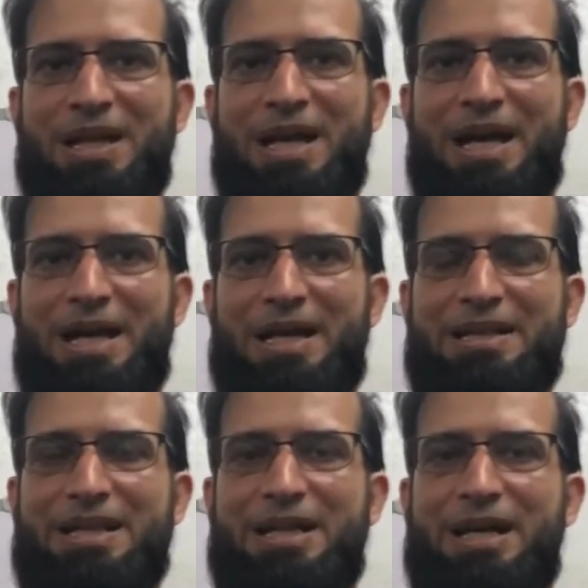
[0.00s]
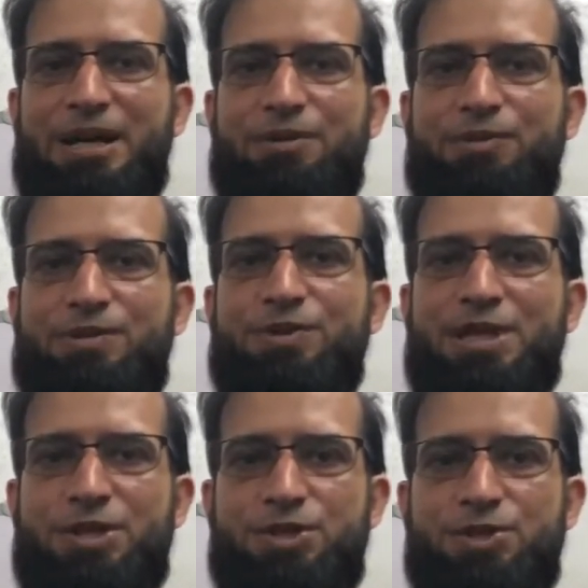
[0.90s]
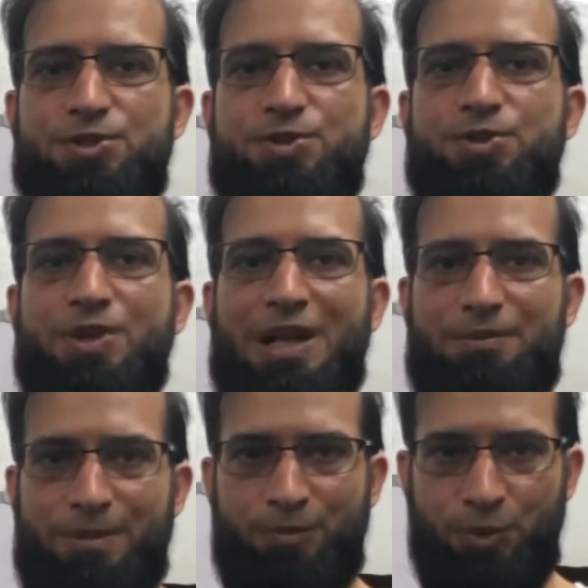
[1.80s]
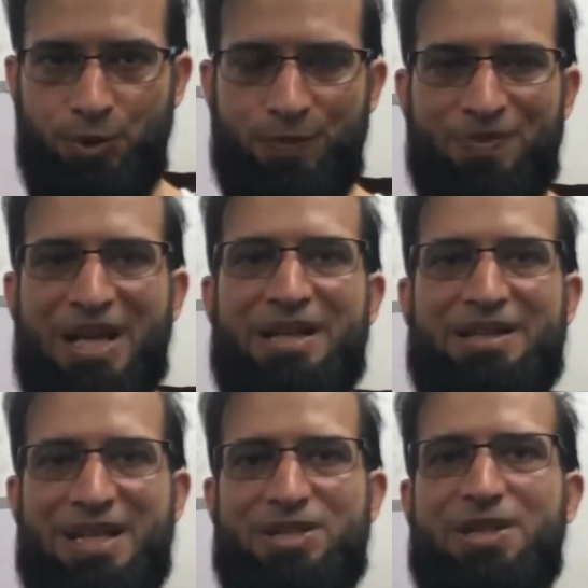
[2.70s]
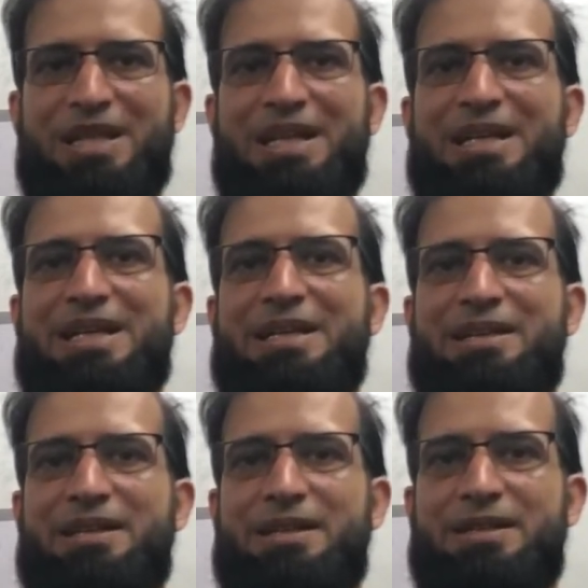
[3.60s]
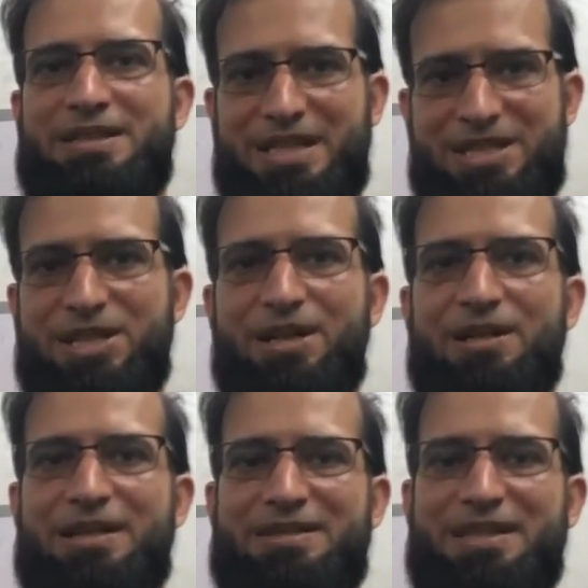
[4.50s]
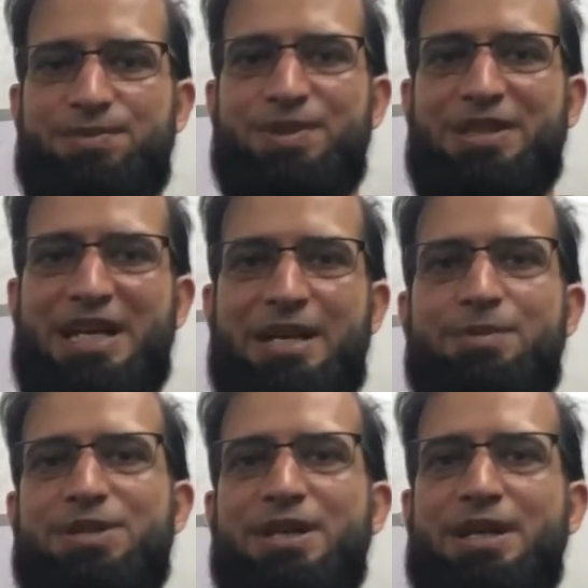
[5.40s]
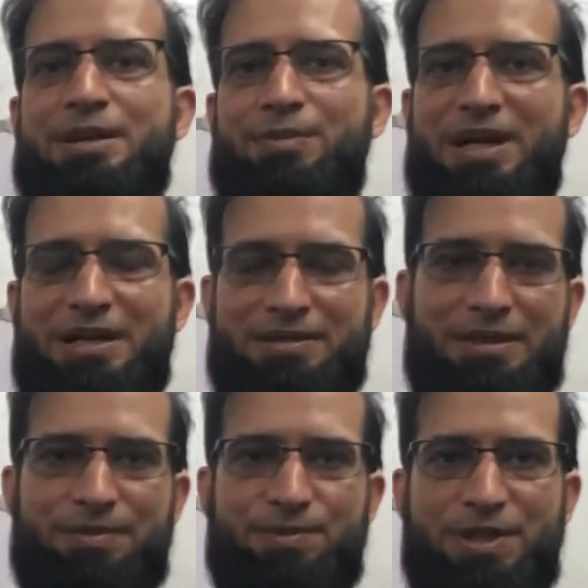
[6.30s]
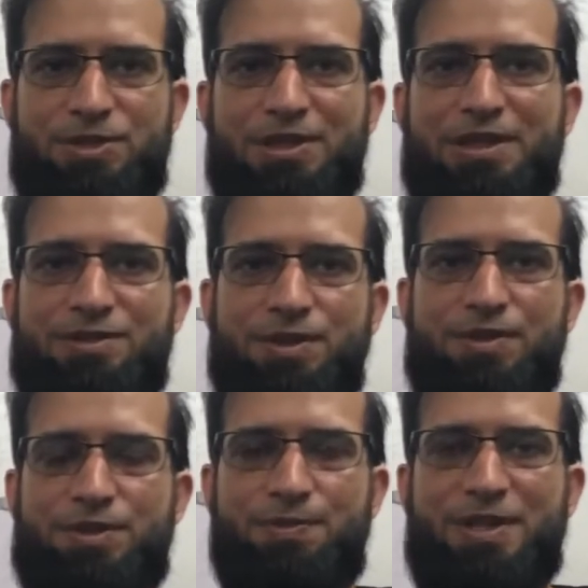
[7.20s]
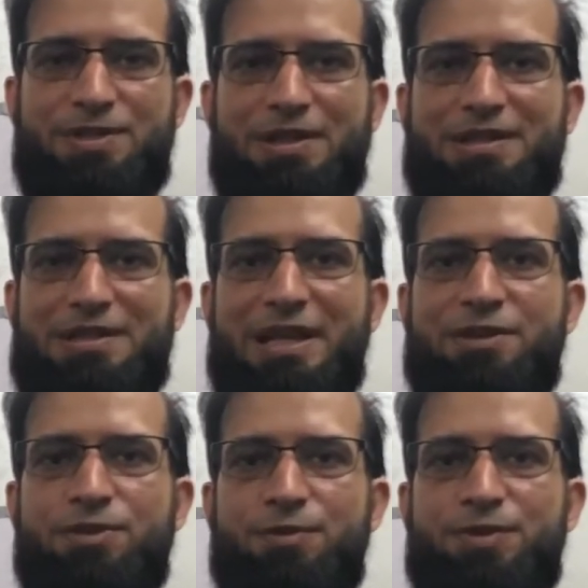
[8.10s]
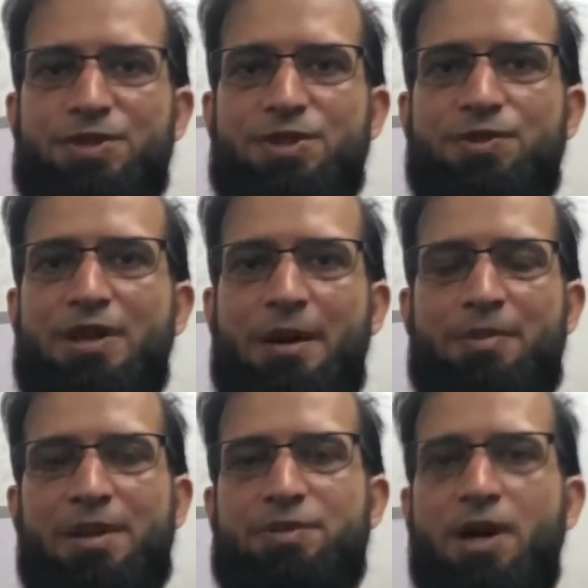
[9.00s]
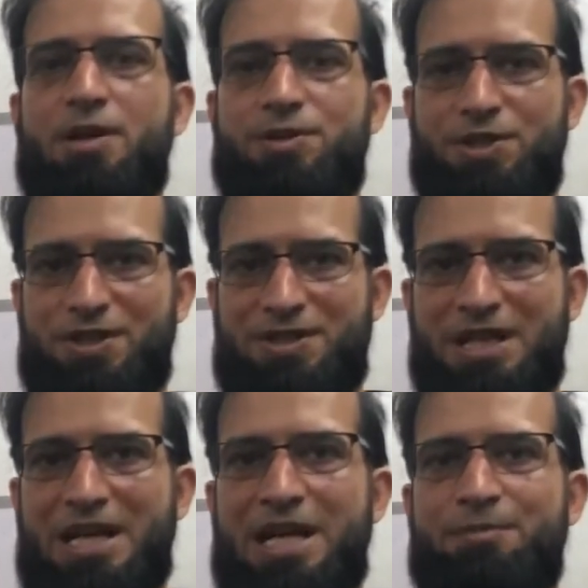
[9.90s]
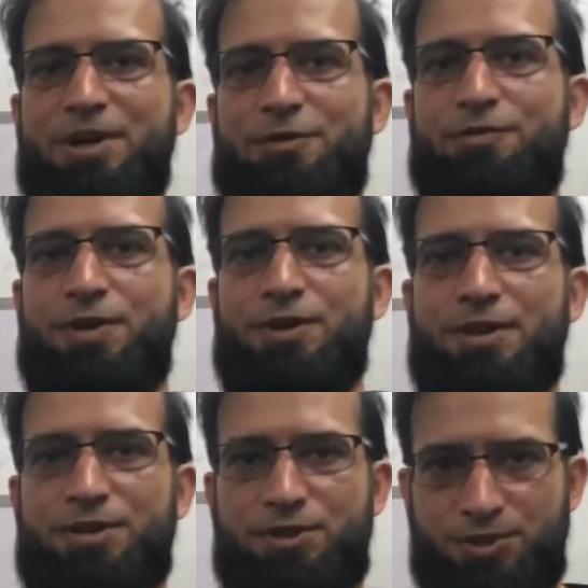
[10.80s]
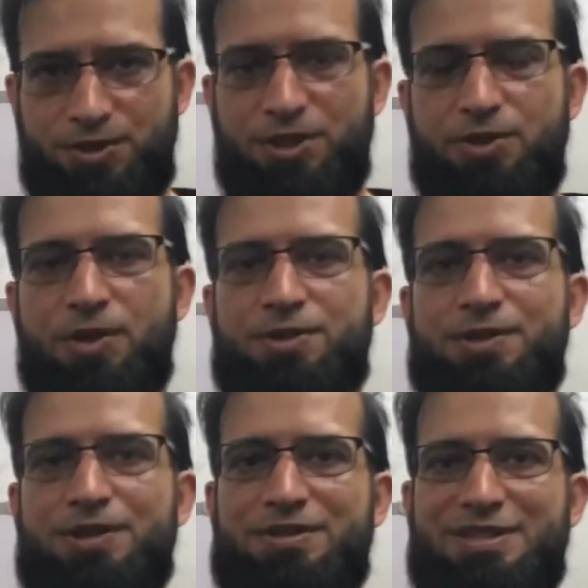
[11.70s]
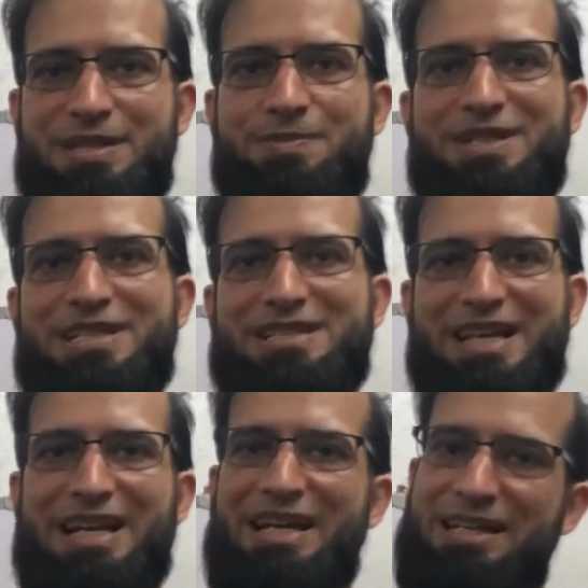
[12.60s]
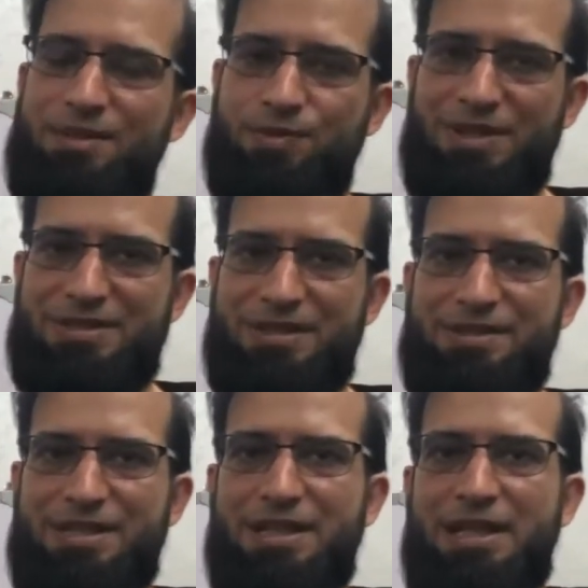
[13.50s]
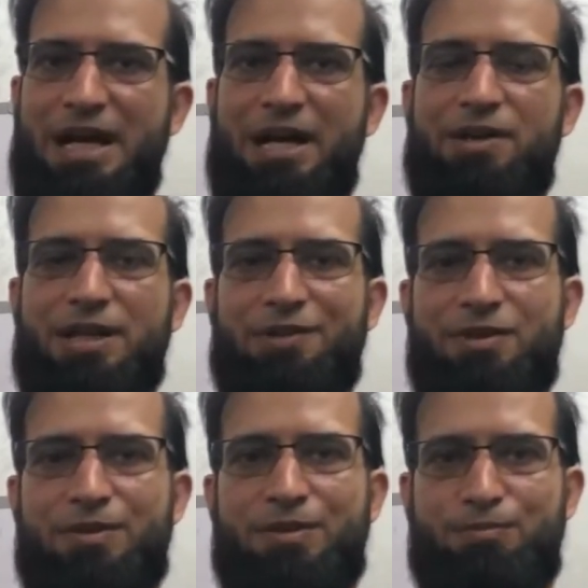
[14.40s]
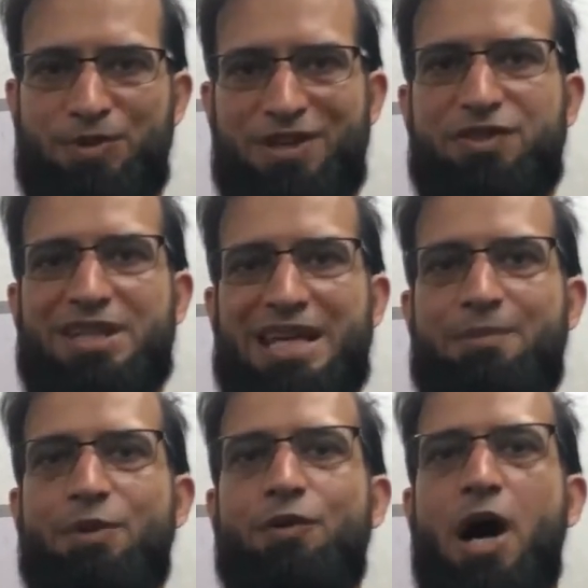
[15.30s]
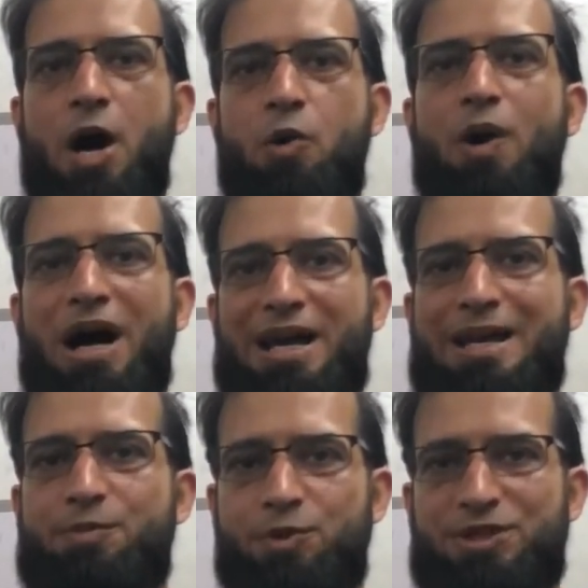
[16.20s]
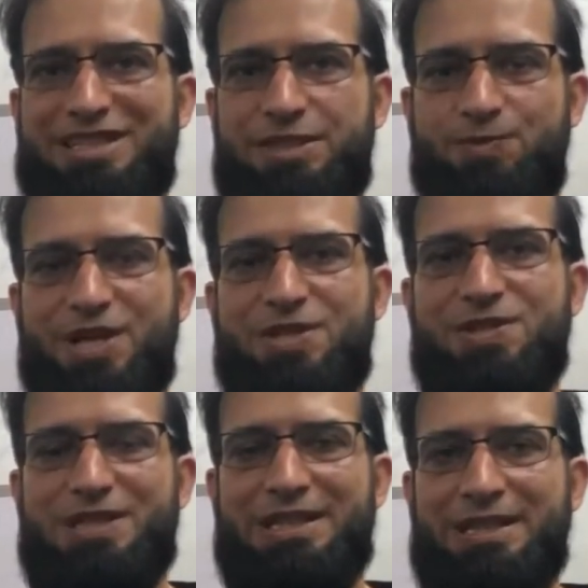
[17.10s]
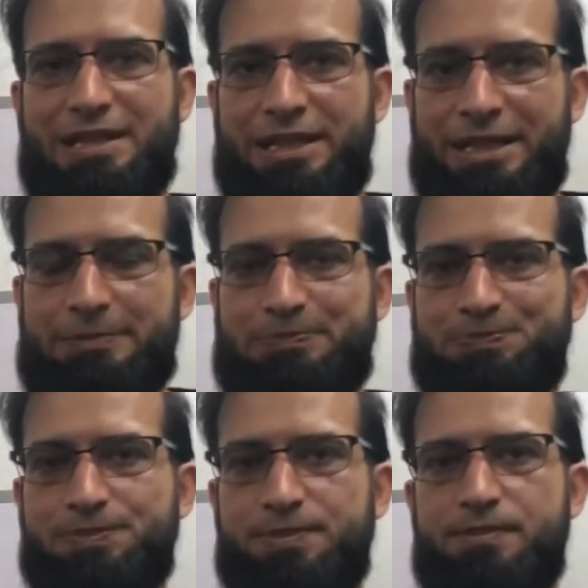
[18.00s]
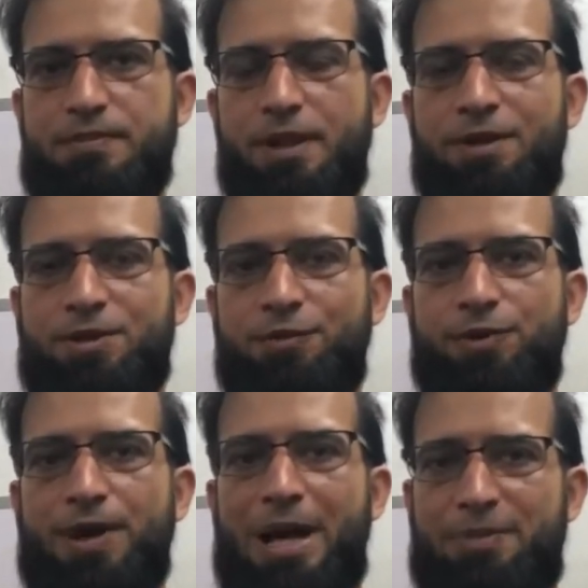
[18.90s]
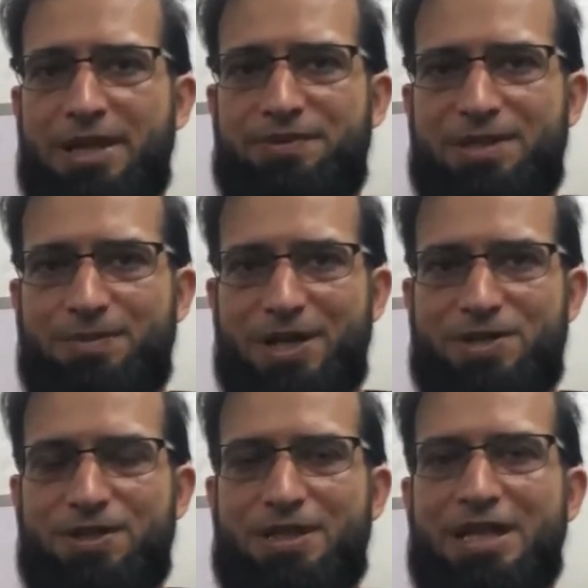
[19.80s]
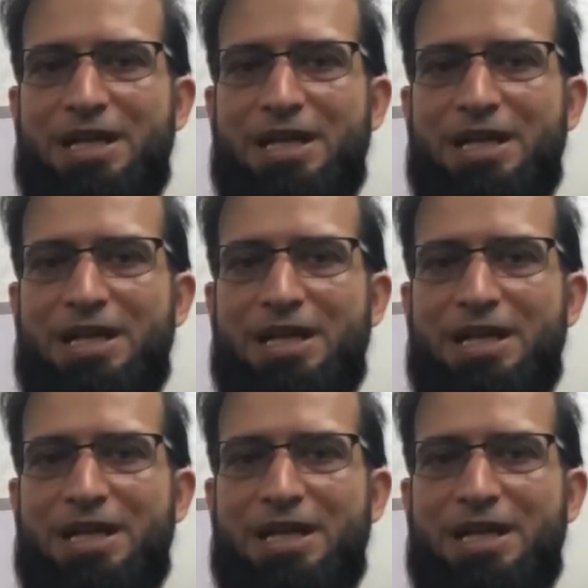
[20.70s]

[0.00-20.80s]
and what we need to do to help them more. Initially, the detailed assessment can be done by a subspecialist or a specialist like neurophysician or epileptologist. But for junior doctors, GPs, and residents, I'm going to give you a brief scheme of how I approach these patients in the clinic. So for epilepsy patient,